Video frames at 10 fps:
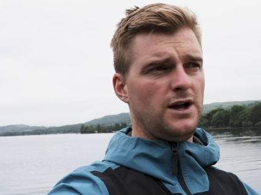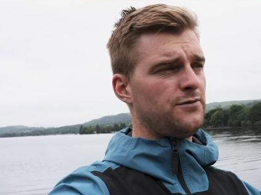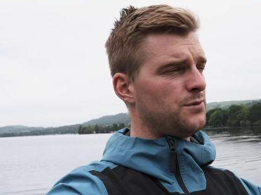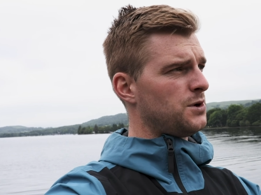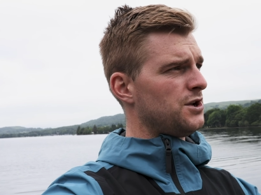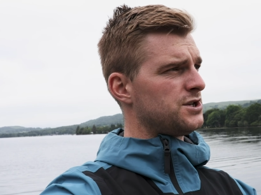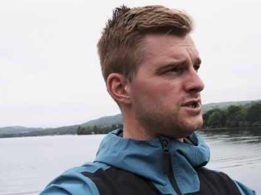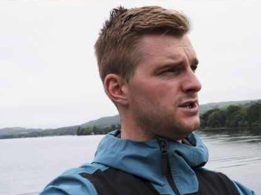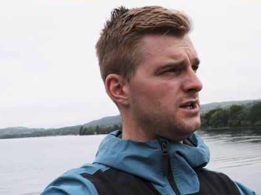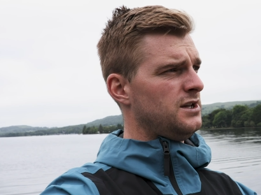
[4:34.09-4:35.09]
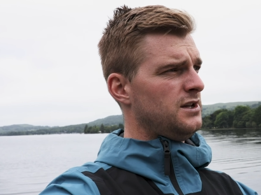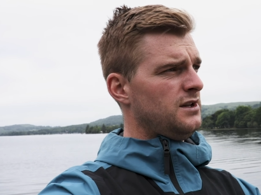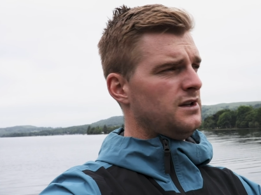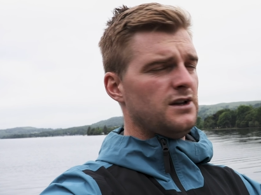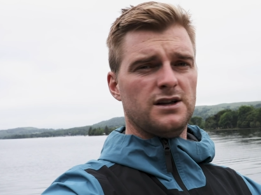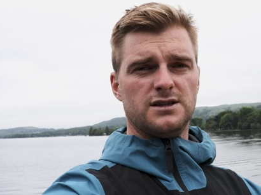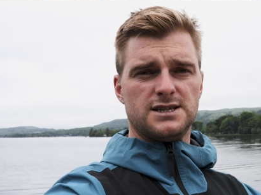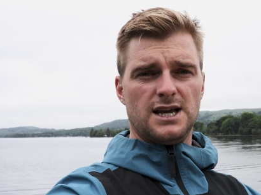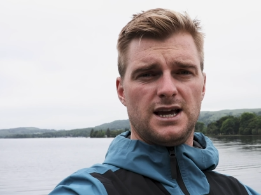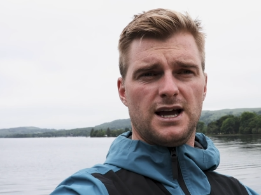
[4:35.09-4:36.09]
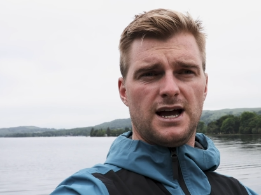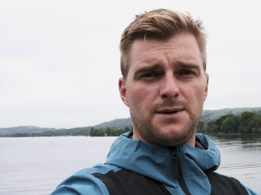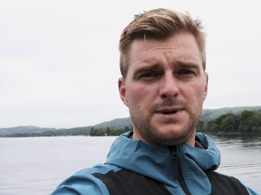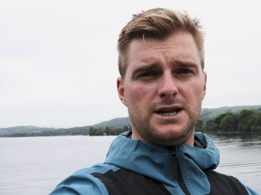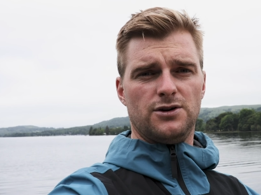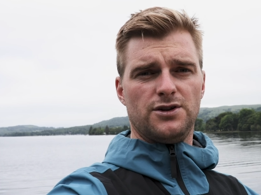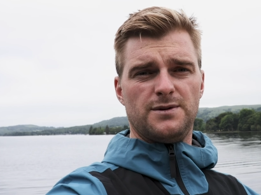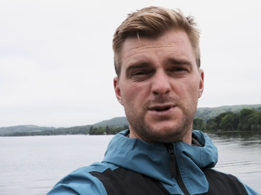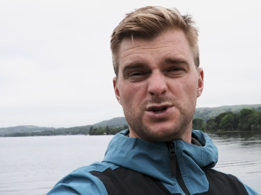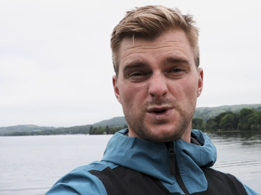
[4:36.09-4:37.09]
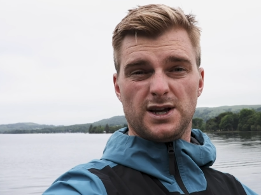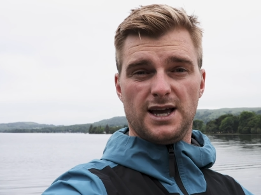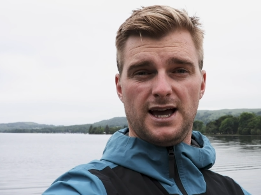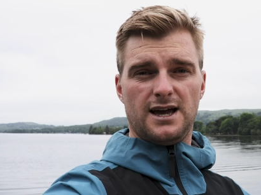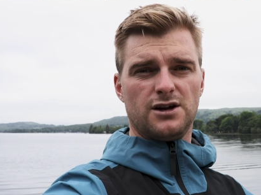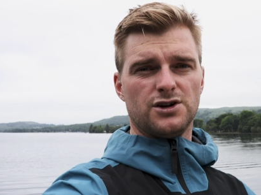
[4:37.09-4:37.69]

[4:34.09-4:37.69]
from Coniston and see how many other images we can get,